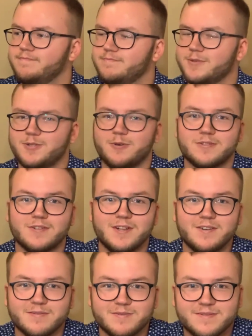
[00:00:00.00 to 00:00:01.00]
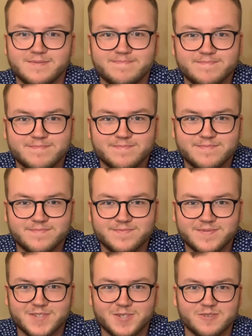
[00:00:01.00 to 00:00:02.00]
But so is love.
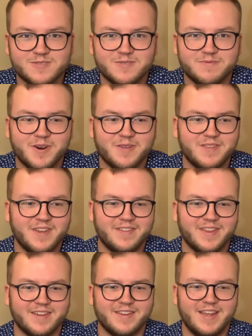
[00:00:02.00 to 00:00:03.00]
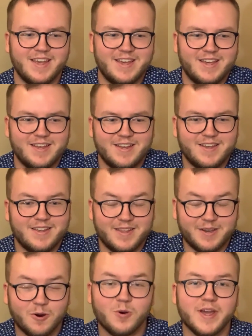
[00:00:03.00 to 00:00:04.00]
So is the very thing that
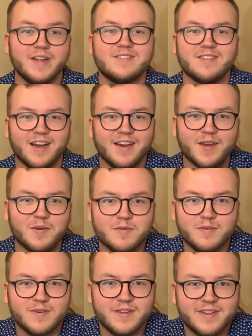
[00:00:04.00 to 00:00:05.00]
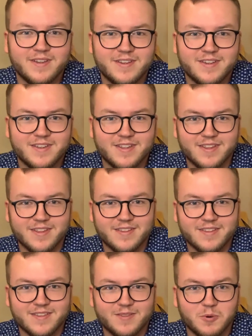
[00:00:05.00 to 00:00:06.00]
creates life.
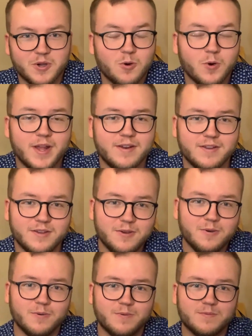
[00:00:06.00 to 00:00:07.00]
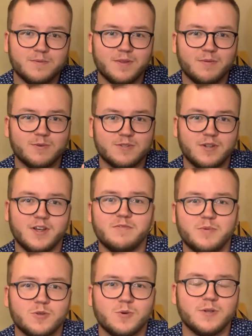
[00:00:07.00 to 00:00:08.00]
What created you was love
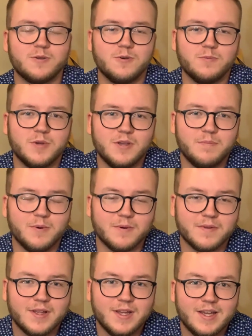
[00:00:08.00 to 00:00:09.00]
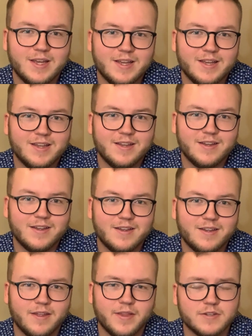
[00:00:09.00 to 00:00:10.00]
between two people.
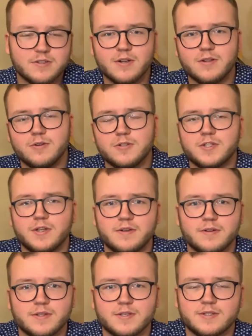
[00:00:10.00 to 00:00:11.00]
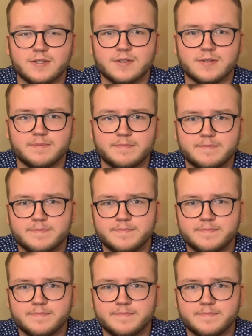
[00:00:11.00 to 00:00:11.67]
And that's an illusion under this system.